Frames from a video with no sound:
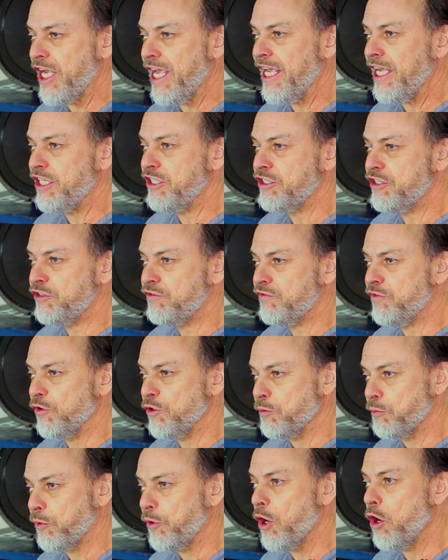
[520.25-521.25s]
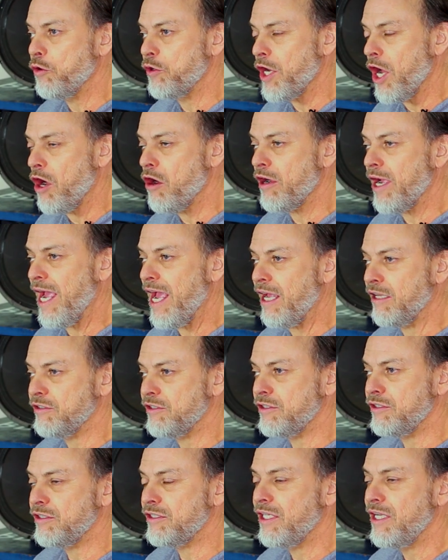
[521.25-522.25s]
change for the pro
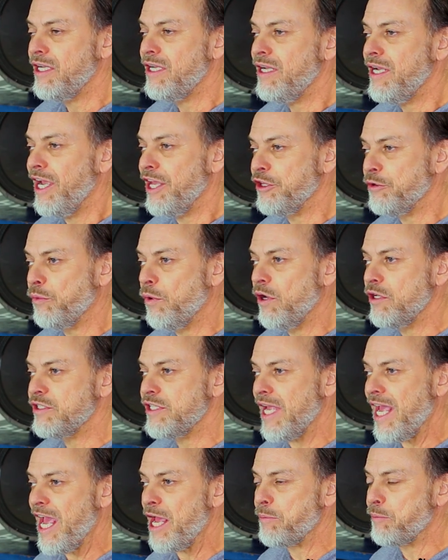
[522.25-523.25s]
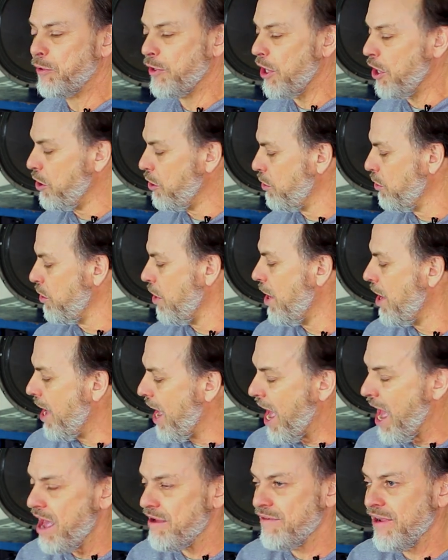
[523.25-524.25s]
doghouses, and the ones that had pro
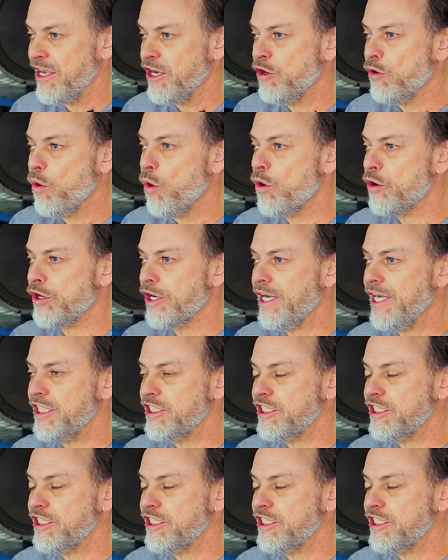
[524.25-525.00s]
have a quarter